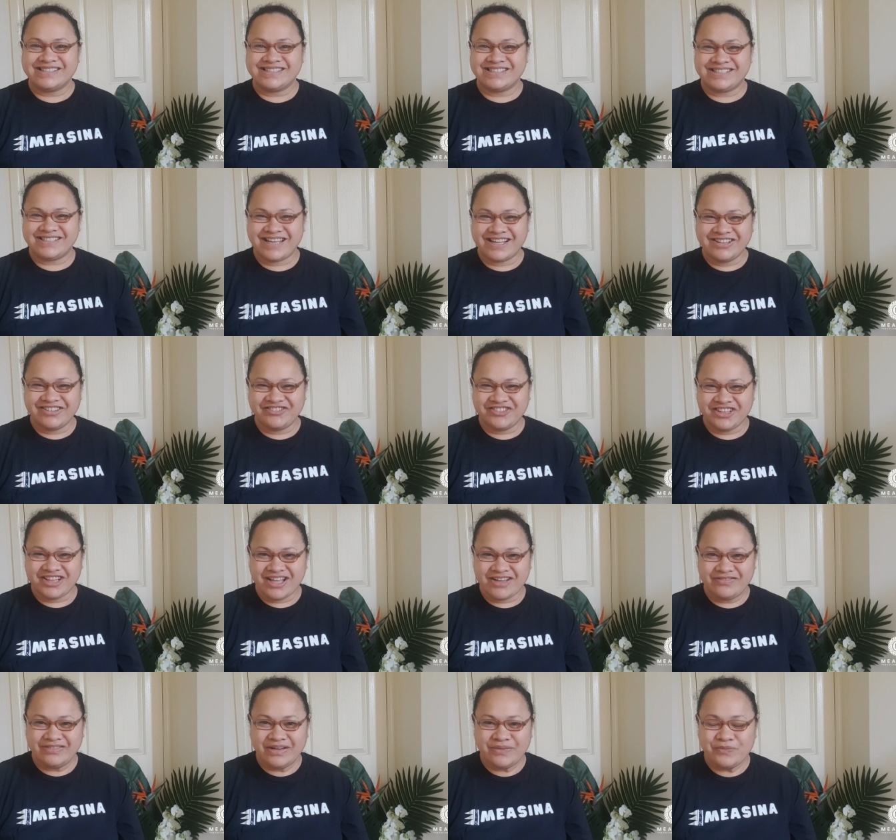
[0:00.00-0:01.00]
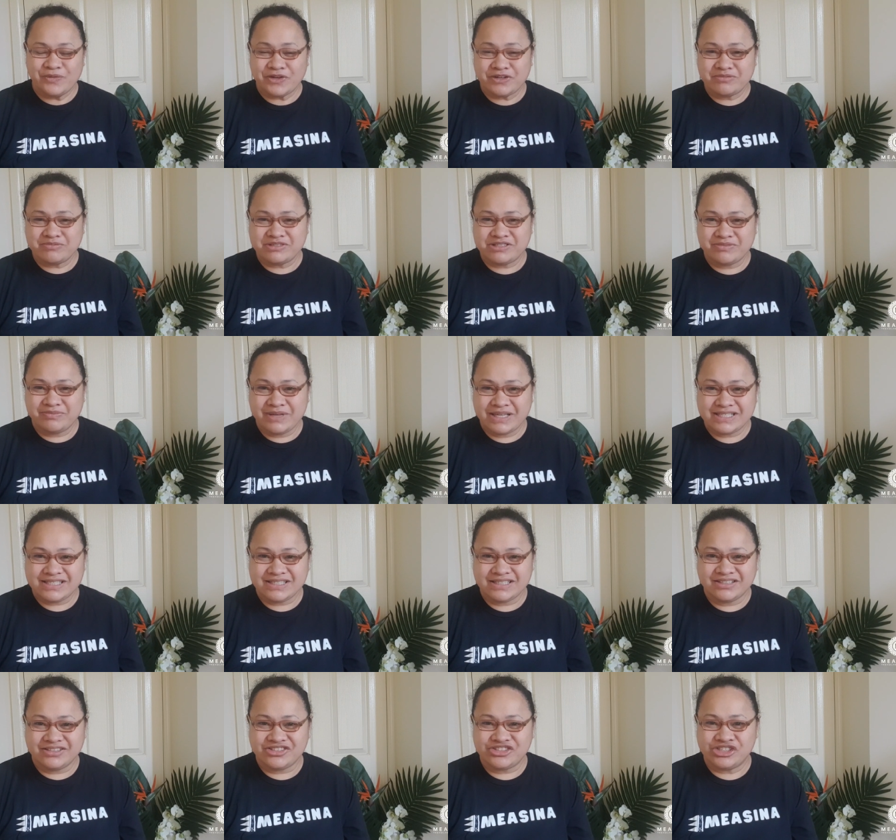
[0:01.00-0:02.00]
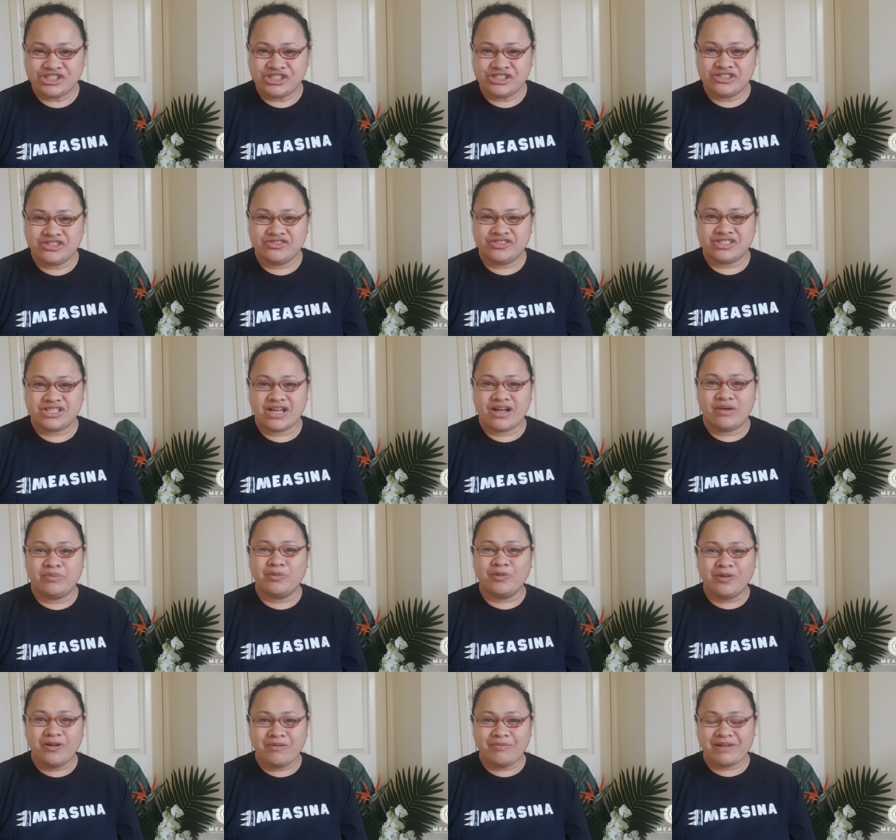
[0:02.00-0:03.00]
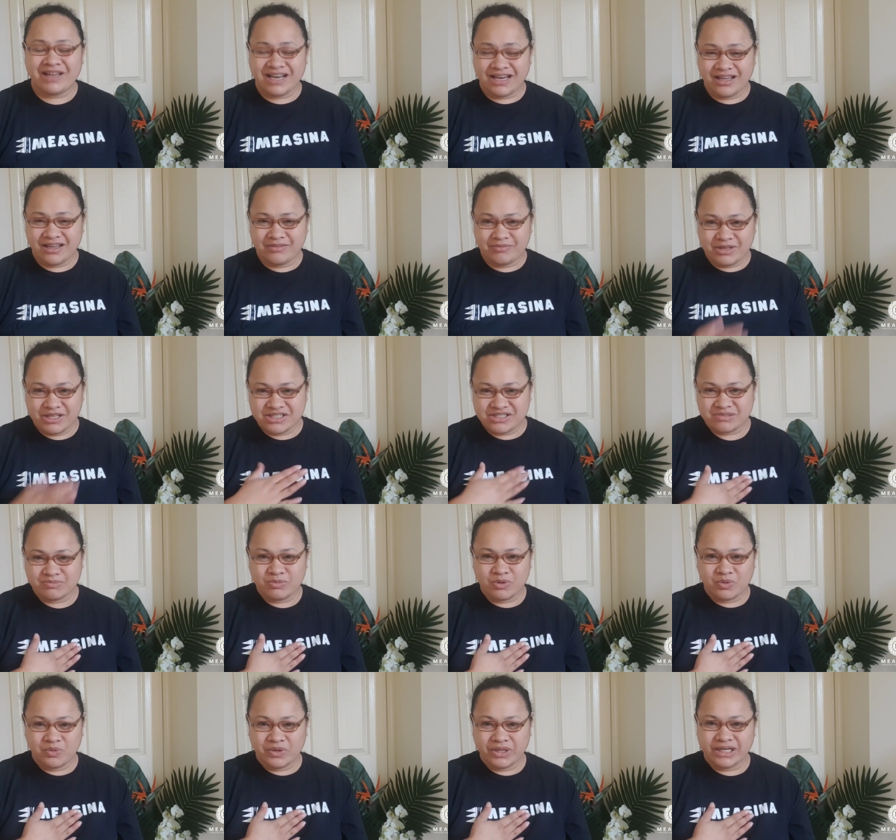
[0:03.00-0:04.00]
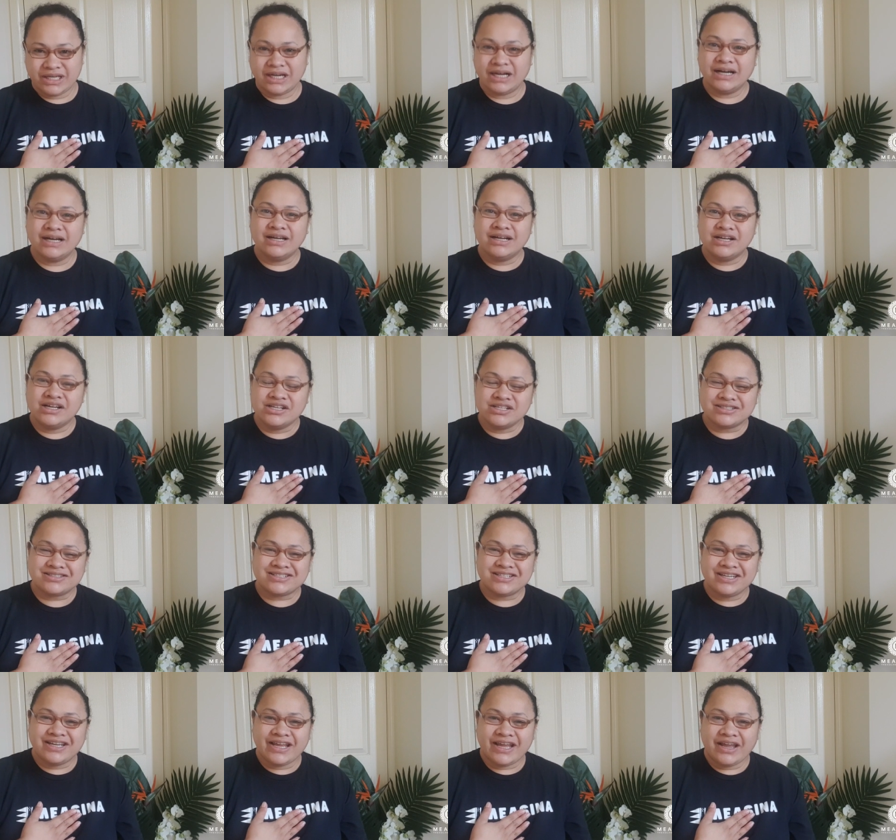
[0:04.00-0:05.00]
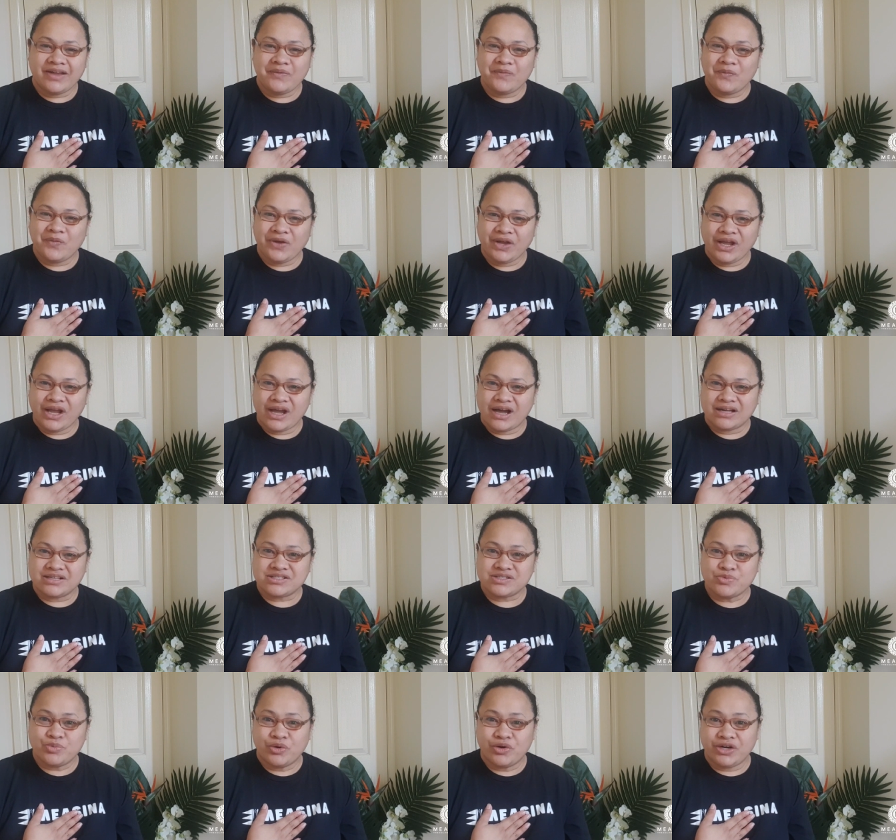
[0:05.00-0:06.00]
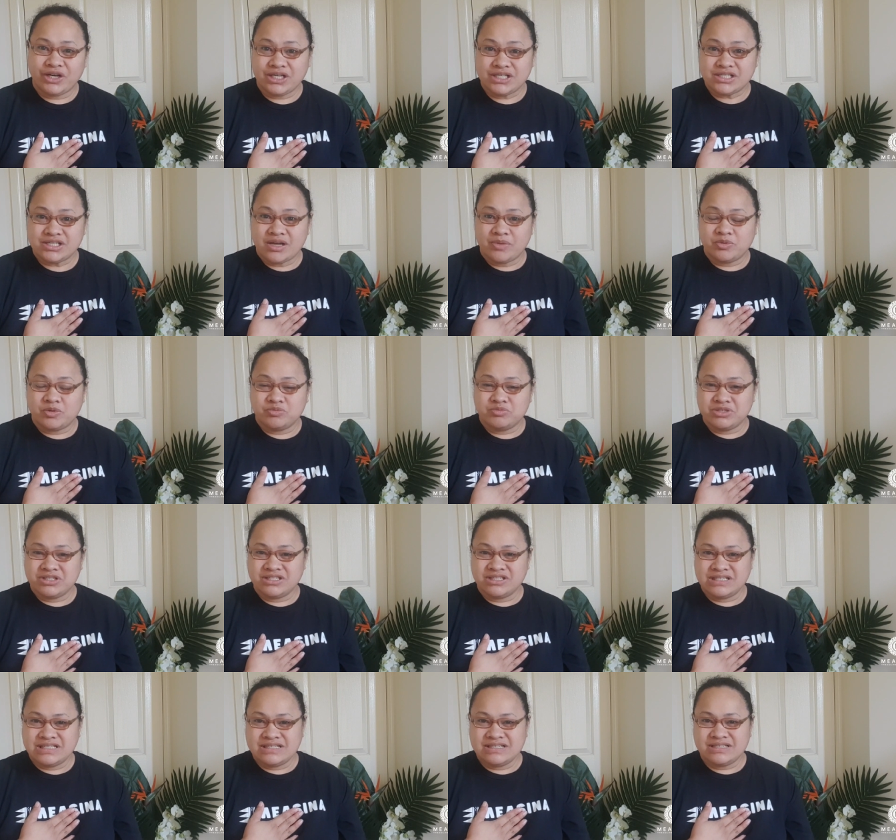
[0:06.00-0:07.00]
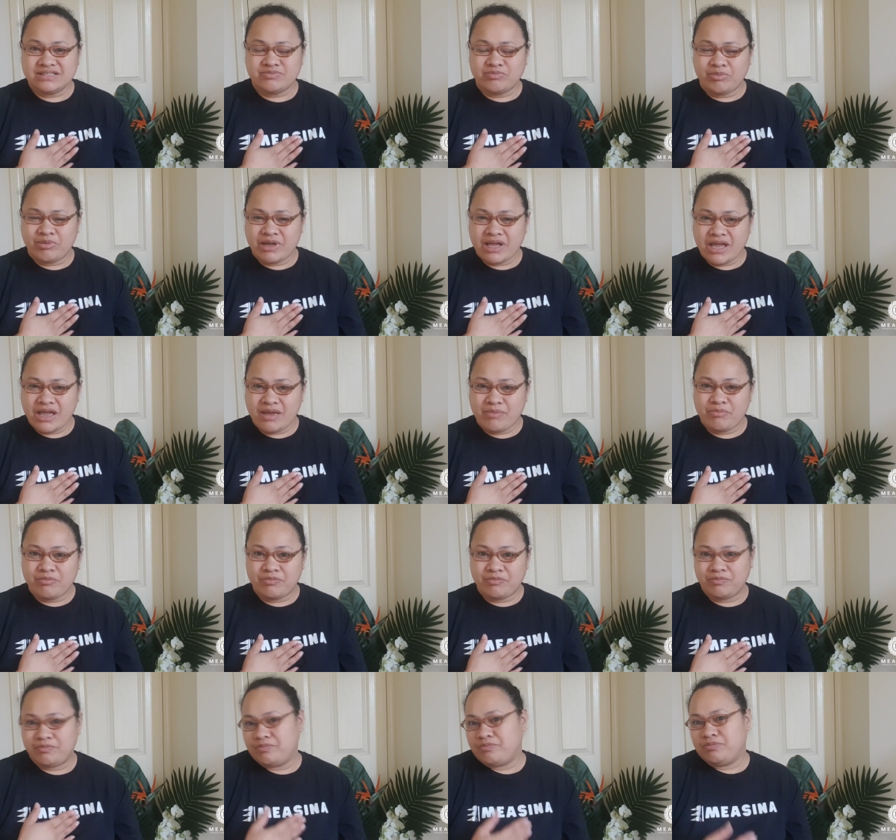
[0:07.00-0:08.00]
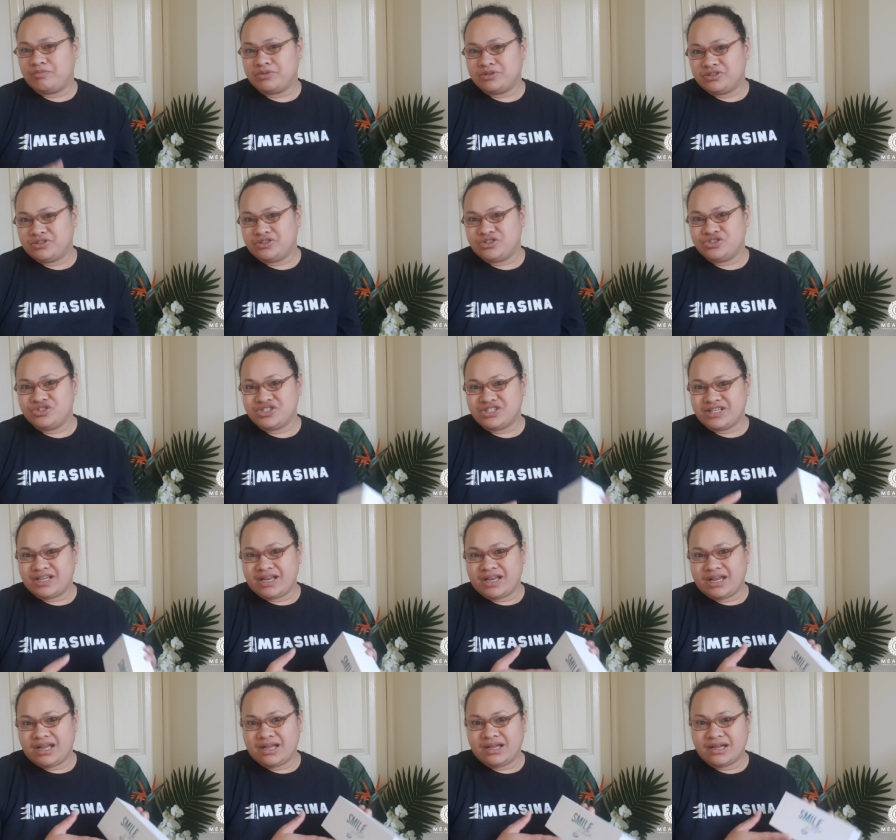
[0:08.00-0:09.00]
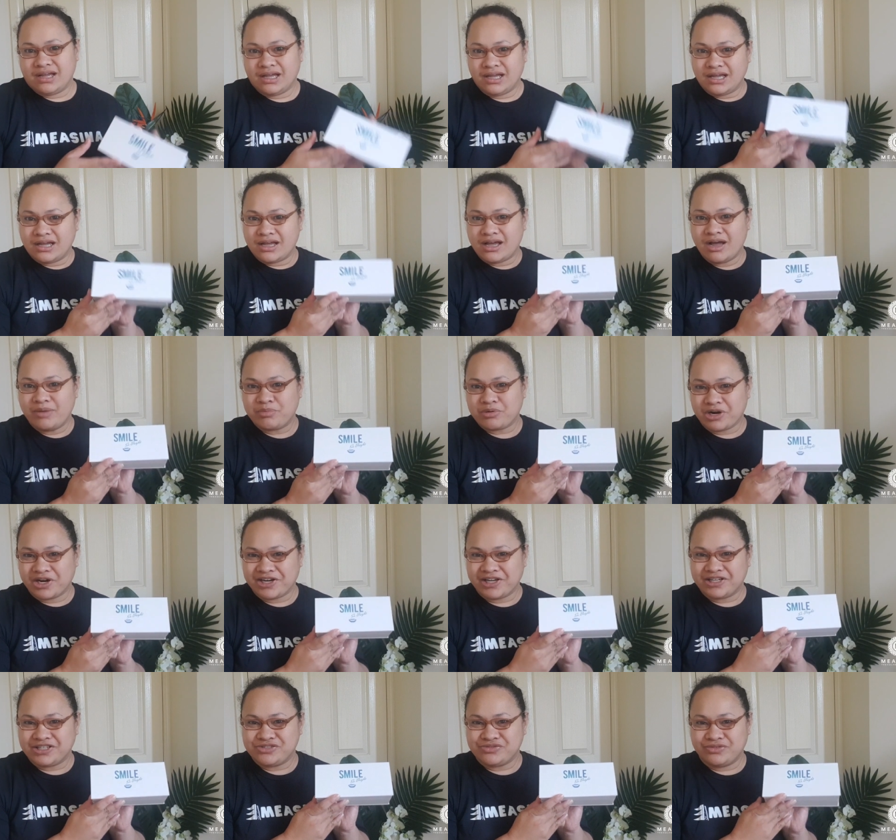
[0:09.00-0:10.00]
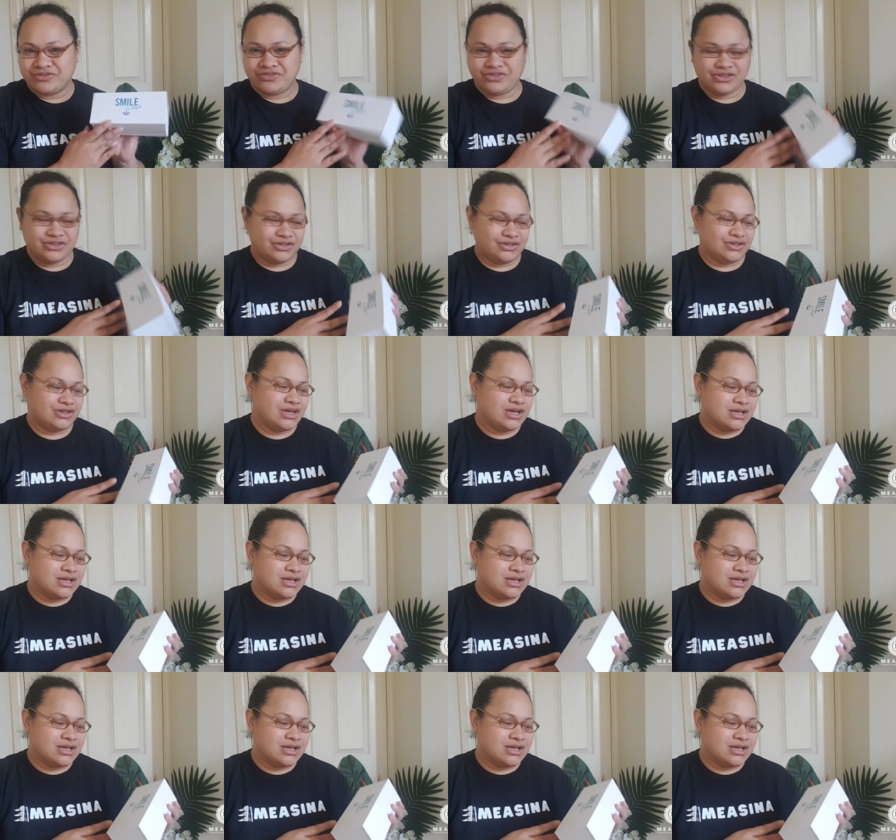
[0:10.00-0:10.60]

Talofa lava and welcome to Measina Treasures of Samoa. My name is Measina. Today we are supporting Samoan businesses by producing a product review.